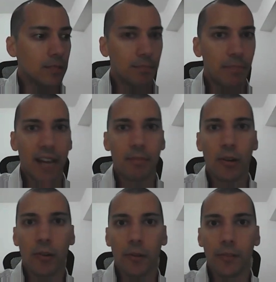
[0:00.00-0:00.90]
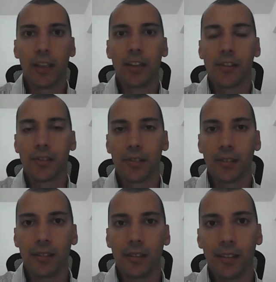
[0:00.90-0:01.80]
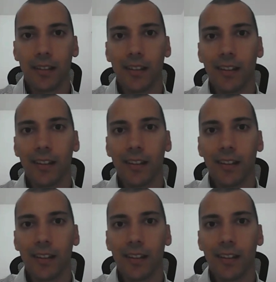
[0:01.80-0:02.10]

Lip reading: the backbone of the nation,